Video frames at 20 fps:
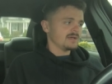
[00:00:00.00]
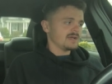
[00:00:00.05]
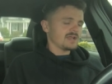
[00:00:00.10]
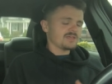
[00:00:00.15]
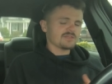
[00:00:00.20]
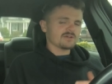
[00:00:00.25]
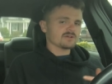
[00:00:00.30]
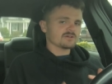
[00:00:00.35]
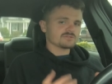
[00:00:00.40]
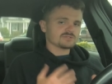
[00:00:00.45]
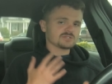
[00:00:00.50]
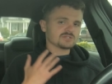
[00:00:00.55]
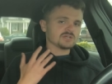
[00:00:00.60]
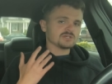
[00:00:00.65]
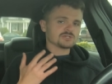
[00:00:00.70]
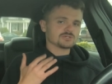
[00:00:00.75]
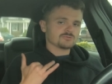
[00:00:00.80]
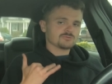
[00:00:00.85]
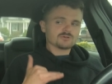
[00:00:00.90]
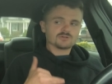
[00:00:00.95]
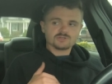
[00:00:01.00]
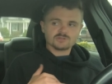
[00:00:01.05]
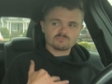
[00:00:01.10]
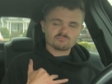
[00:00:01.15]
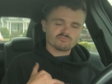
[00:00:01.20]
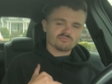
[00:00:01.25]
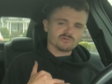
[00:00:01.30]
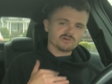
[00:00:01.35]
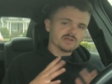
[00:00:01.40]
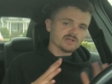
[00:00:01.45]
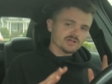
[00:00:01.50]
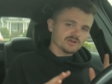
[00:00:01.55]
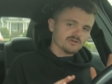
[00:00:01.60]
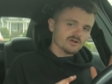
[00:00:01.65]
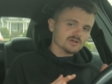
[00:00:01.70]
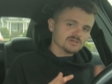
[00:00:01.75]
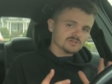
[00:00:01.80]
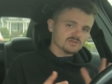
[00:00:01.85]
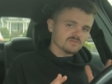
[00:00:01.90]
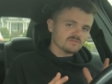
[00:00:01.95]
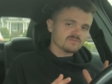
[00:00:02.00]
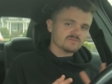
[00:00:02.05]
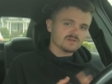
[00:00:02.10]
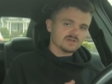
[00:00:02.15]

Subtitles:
Anything at stage 3 is pretty aggressive.